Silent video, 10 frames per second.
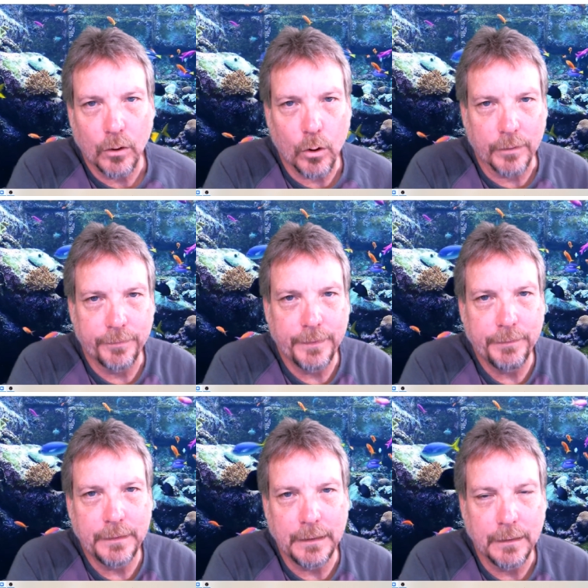or
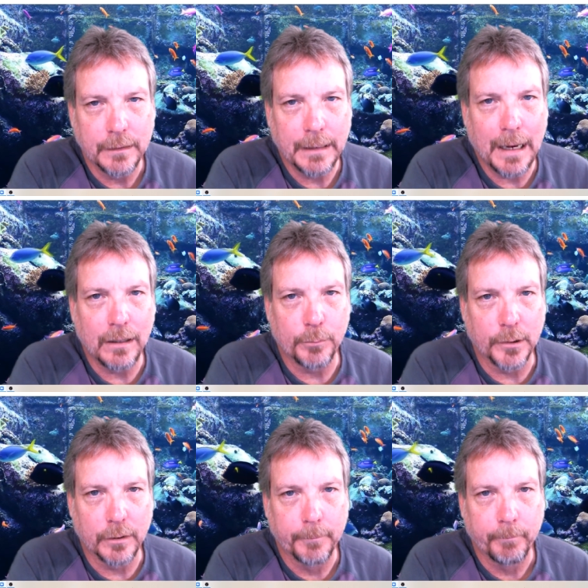50
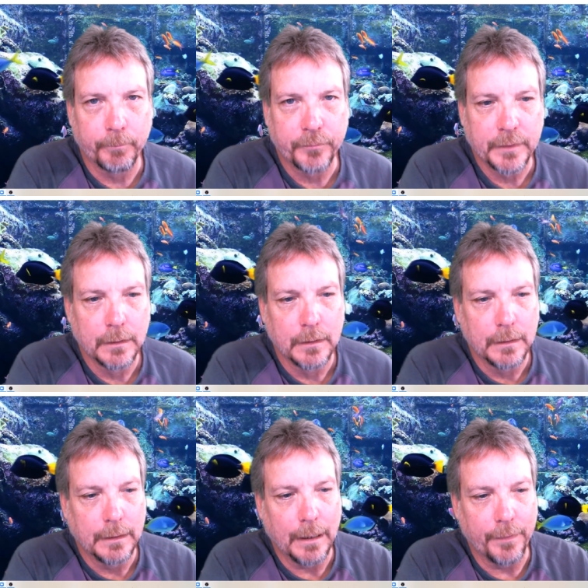caliber.
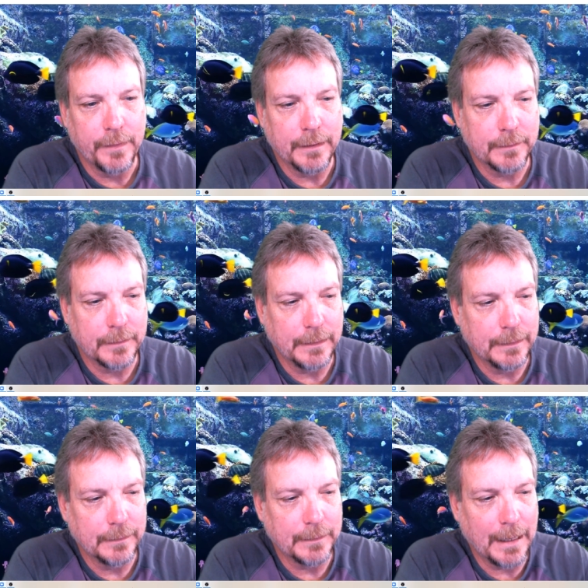Now, this
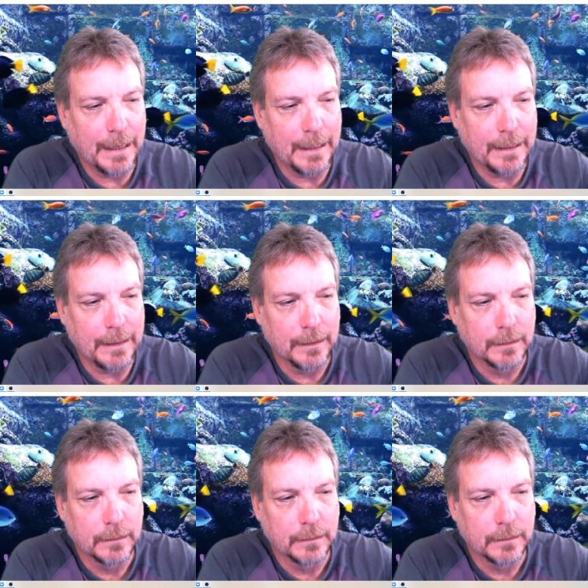is a